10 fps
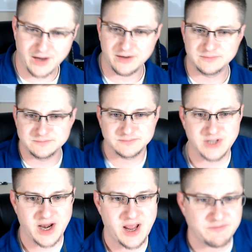I know.
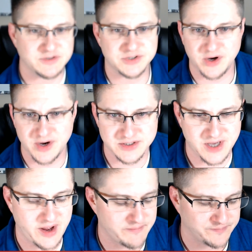Not half as sorry as
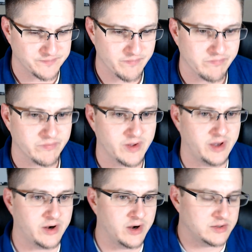I am.
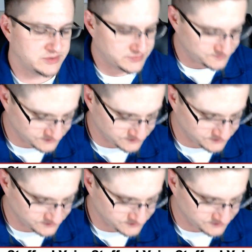It hurts.